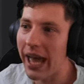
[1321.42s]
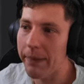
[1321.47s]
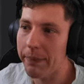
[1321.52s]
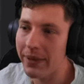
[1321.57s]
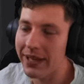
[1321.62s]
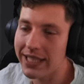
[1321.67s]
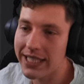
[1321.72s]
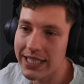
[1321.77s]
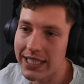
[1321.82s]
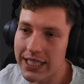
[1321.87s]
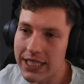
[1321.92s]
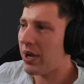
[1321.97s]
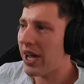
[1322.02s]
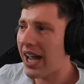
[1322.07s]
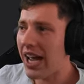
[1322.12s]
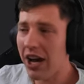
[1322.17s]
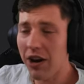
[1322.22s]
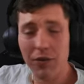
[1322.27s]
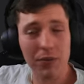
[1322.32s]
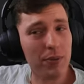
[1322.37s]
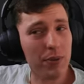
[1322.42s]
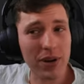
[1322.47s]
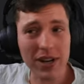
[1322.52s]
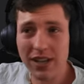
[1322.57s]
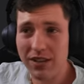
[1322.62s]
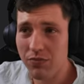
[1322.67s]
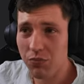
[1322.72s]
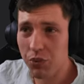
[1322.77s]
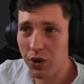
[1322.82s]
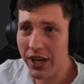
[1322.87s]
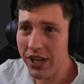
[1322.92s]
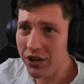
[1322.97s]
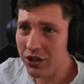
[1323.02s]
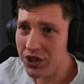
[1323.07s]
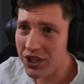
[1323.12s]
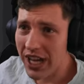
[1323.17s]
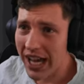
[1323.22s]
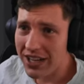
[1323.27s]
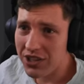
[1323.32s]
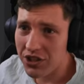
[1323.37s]
could happen? But yeah, pretty pretty
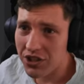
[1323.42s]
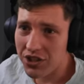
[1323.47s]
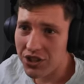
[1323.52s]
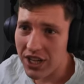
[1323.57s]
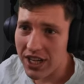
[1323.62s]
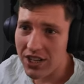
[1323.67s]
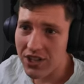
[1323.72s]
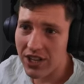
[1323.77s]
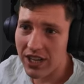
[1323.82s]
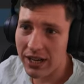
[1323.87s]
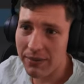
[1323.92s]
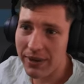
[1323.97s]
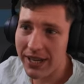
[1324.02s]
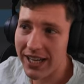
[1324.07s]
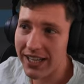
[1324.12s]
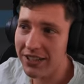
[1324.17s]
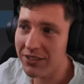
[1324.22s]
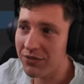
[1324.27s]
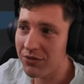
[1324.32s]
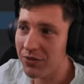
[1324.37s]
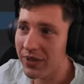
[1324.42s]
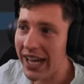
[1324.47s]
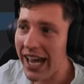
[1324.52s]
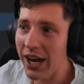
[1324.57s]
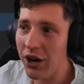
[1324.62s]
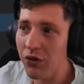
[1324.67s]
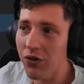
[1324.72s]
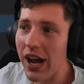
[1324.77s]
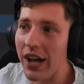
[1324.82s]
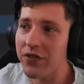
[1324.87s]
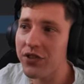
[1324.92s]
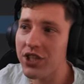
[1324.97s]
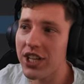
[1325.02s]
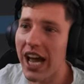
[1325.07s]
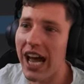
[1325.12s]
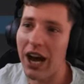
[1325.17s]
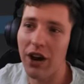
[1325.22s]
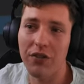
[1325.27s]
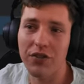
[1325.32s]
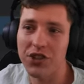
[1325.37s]
good start to the season. I mean, we had a rough
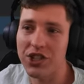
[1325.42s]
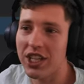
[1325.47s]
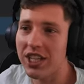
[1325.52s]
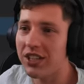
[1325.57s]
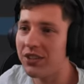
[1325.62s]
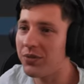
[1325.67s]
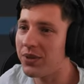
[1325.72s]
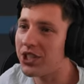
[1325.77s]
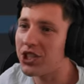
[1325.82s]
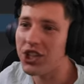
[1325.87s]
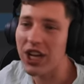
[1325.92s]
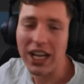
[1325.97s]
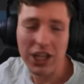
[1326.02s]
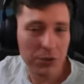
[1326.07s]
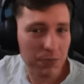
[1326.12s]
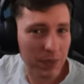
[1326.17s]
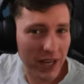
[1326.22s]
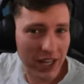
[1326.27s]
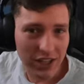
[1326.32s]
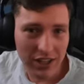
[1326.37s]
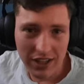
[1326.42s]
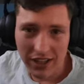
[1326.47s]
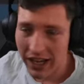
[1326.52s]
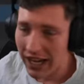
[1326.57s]
start. Obviously, we just beat